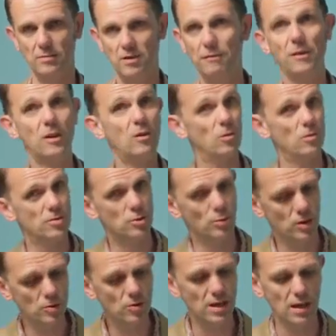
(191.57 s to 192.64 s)
difficult
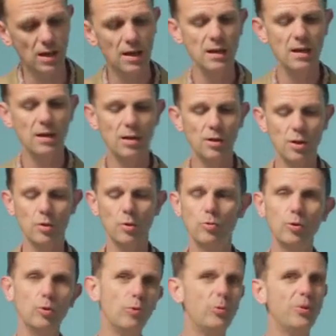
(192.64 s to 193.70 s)
to agree that the
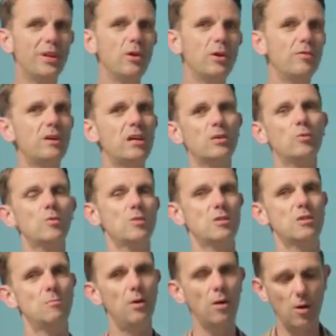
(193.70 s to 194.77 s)
rule "no vehicles
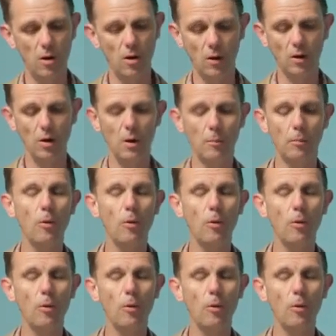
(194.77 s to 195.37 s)
in the park"